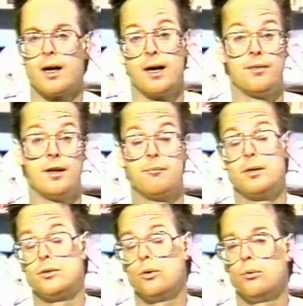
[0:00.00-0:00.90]
and they've
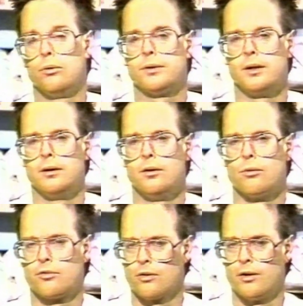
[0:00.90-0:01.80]
been told in
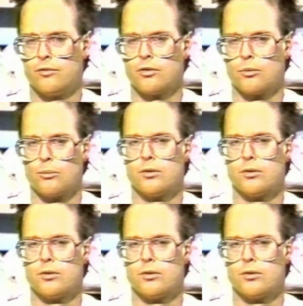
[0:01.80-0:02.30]
no uncertain